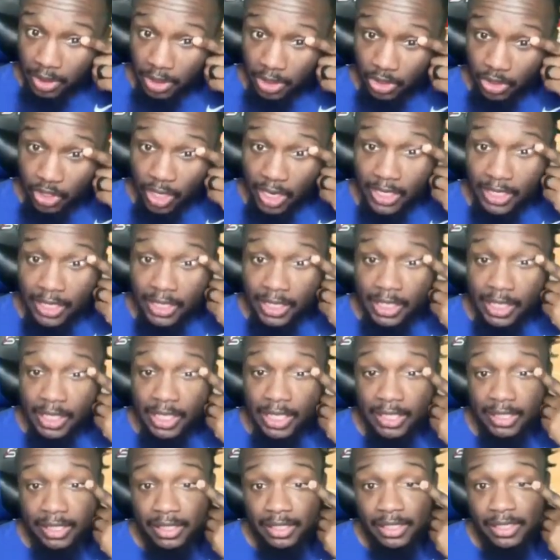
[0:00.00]
try to get
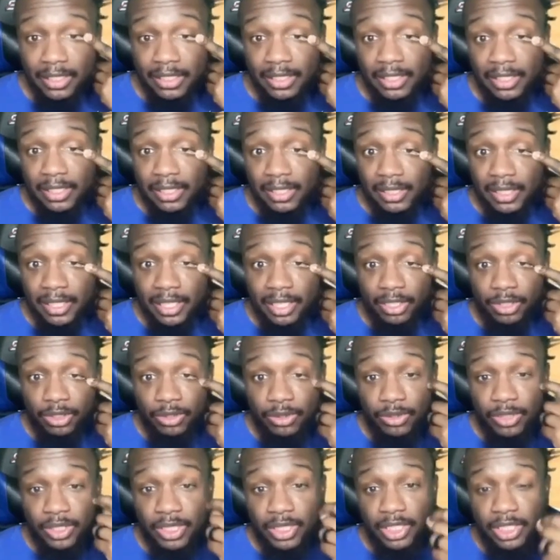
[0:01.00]
less than 10
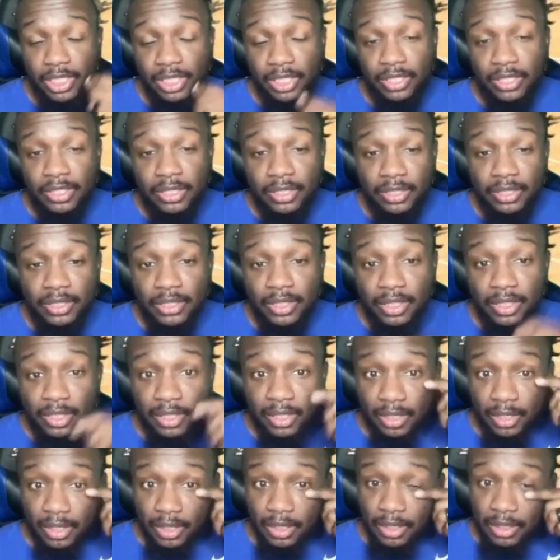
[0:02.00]
technicals this year.
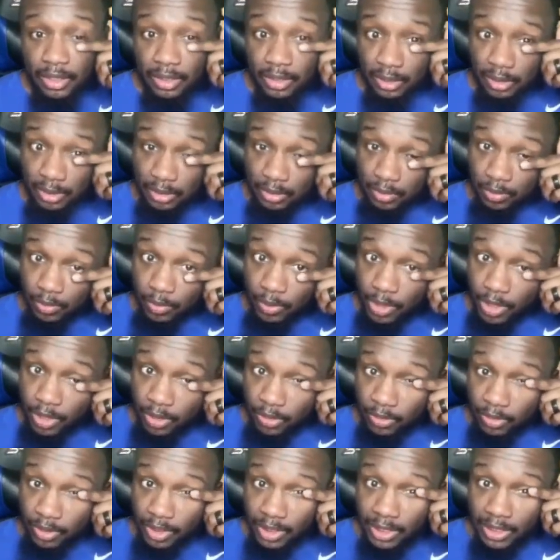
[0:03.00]
We're
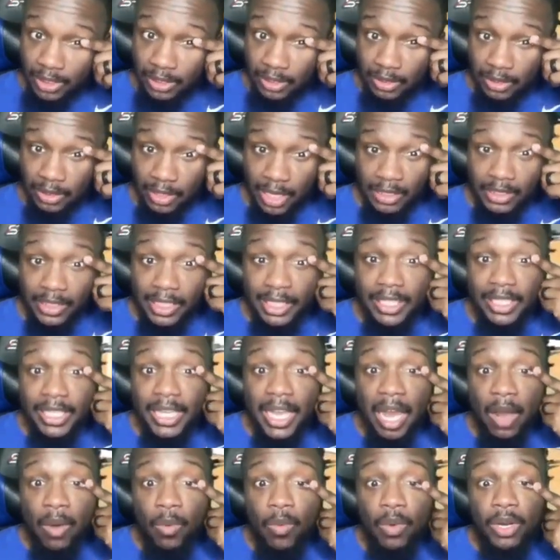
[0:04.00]
going to see. I think he
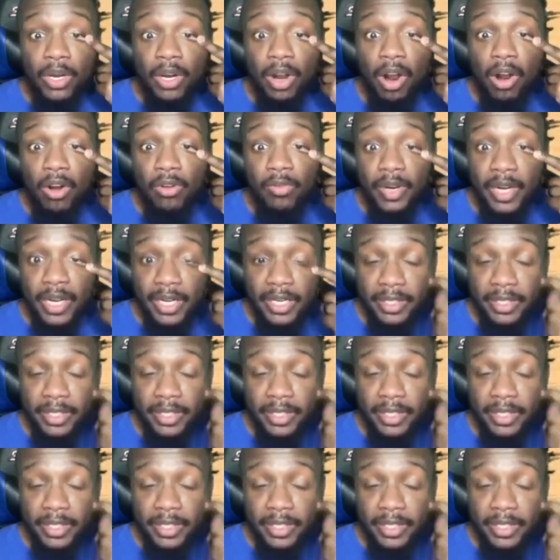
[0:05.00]
got one already.